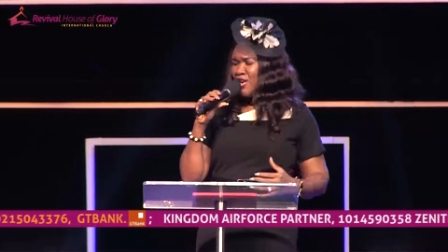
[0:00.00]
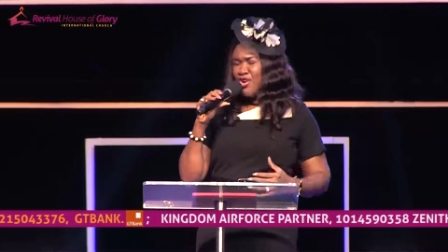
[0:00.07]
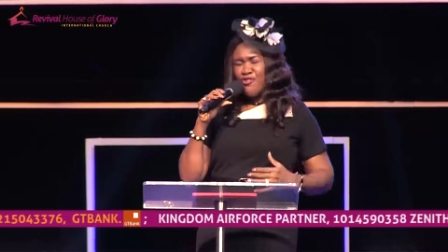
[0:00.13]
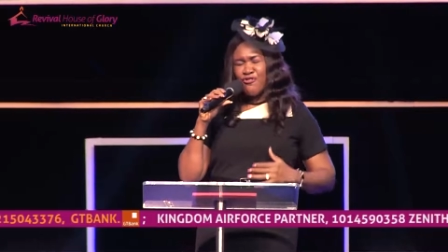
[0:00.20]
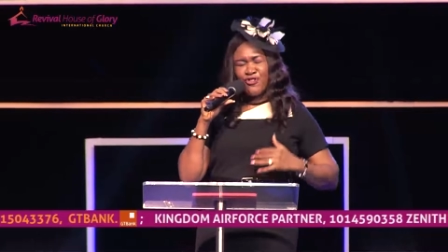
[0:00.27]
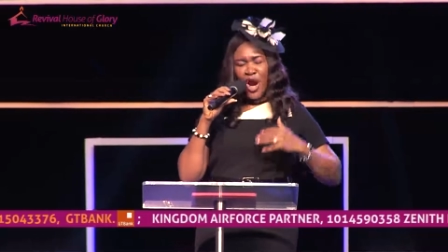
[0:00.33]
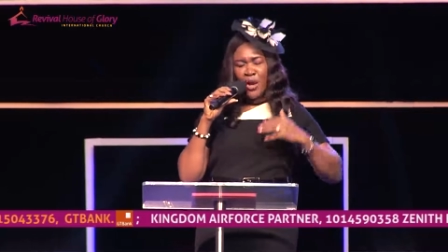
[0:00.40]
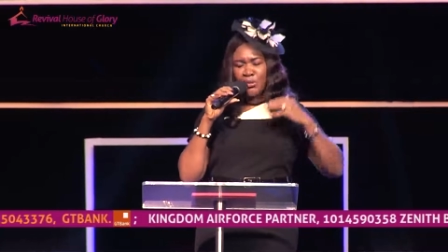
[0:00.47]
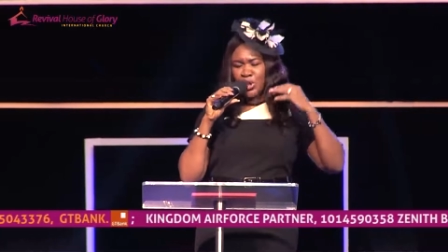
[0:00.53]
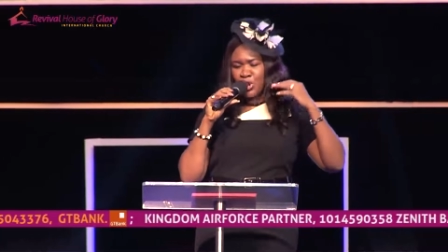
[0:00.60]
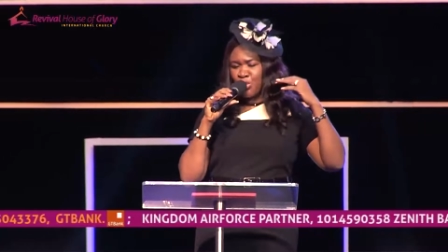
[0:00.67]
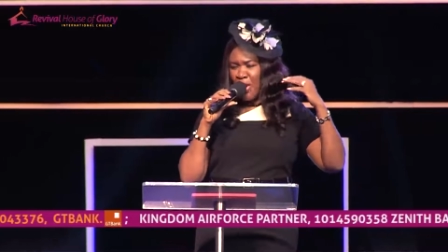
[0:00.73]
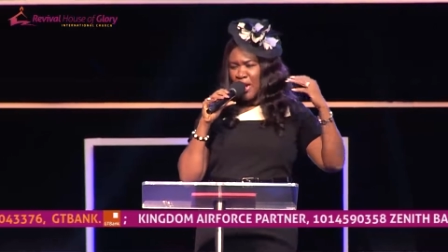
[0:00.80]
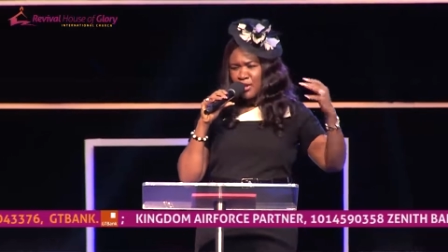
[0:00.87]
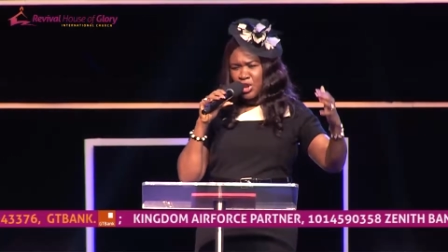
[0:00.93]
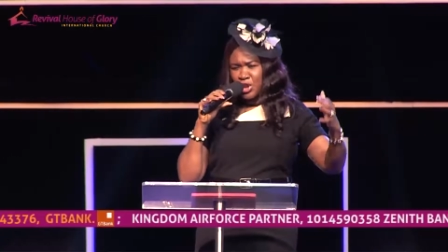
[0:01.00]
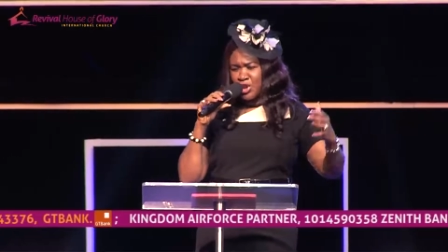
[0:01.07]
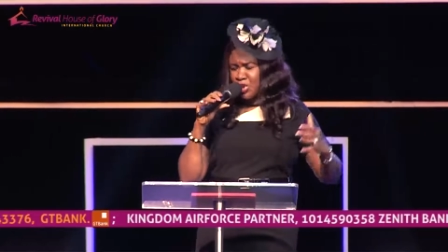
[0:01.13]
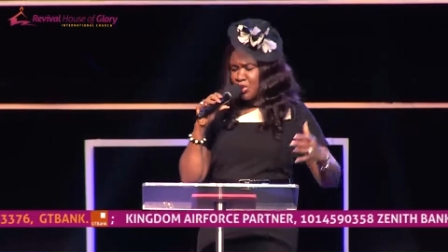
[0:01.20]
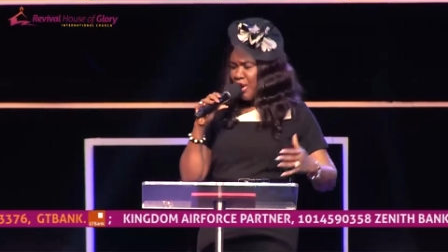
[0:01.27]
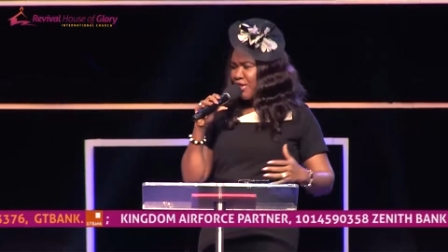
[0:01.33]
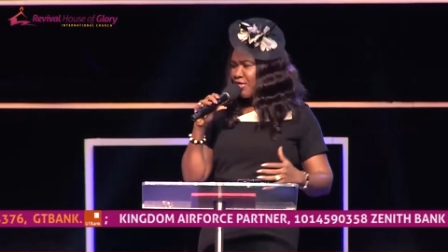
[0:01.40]
from strength to
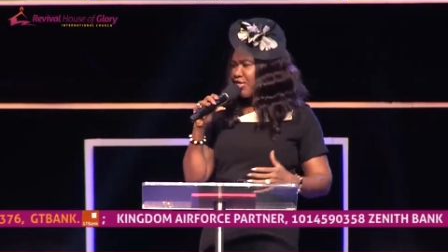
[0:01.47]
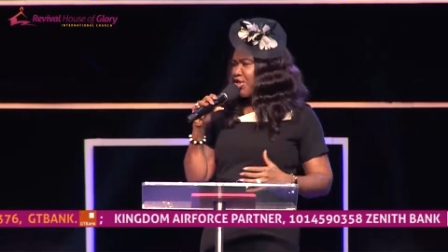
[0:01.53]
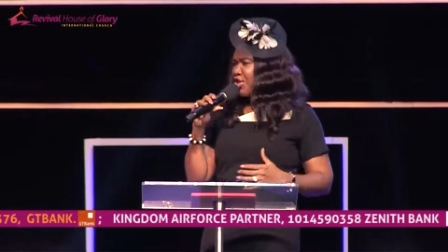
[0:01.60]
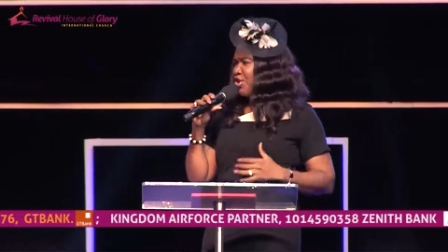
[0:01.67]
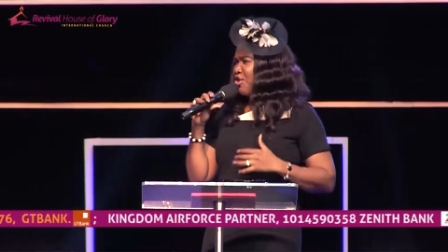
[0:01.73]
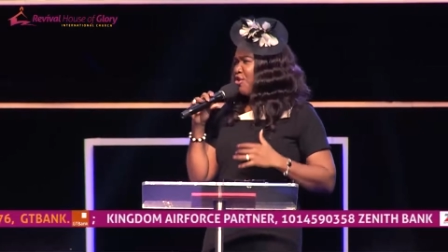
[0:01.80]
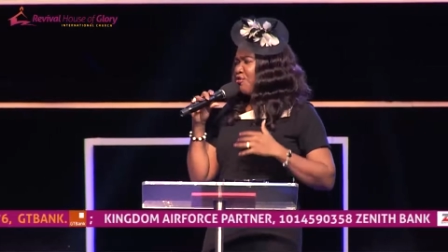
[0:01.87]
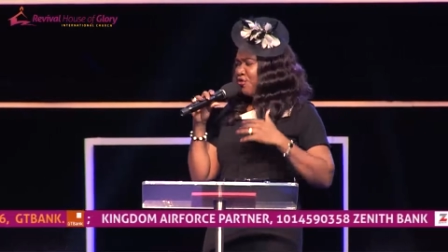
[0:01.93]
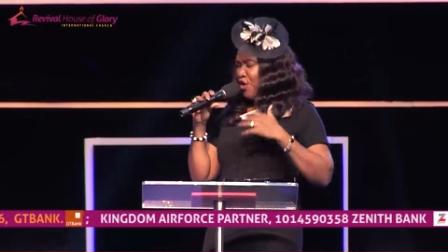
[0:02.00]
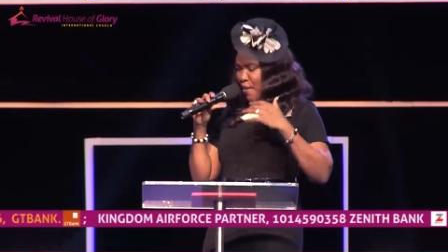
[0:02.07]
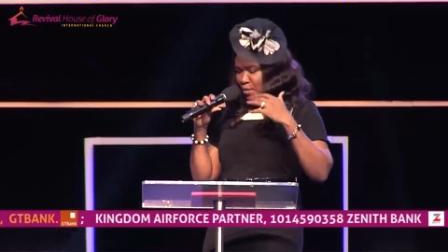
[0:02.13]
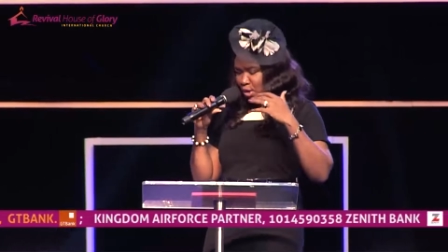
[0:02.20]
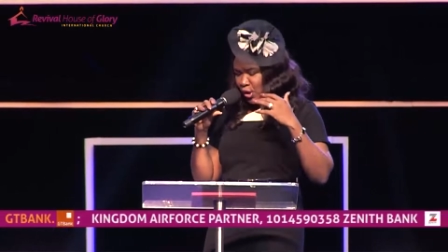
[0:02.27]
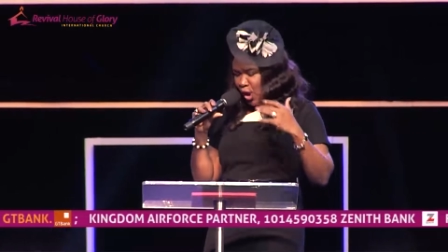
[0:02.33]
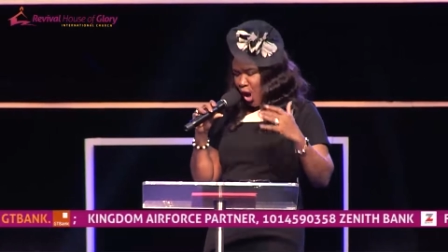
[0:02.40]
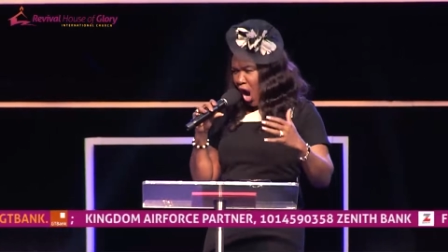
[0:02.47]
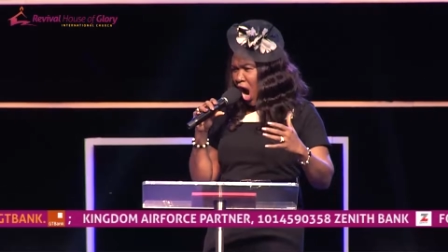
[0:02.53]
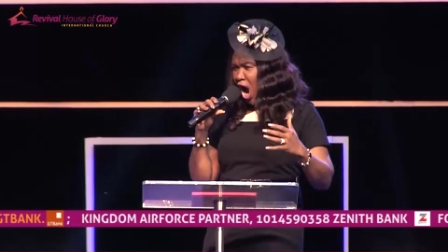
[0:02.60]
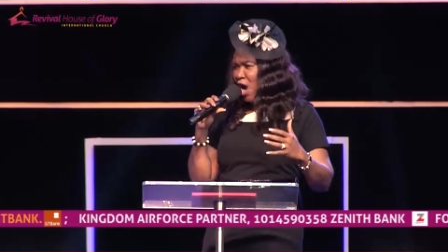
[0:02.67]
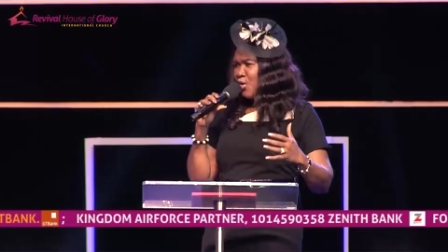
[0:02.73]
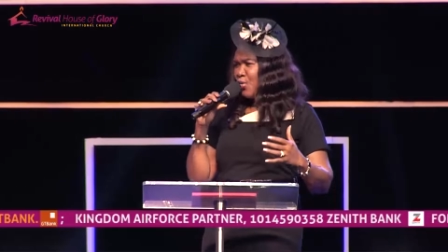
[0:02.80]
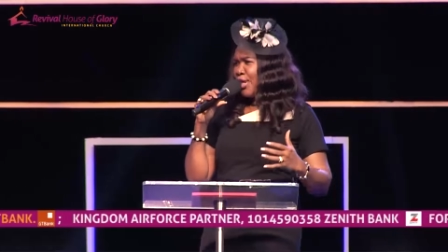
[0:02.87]
strength, from
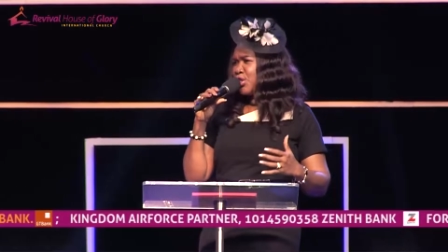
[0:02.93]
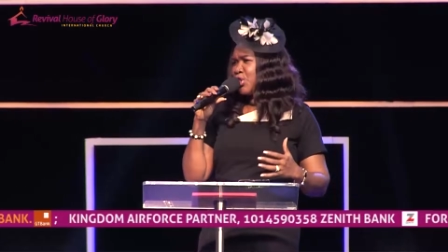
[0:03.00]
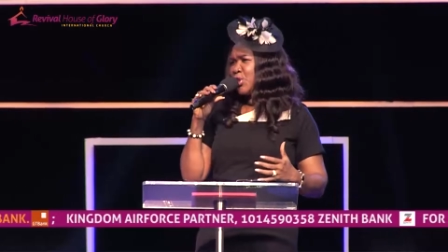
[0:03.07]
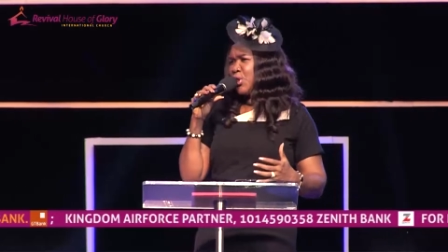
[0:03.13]
glory to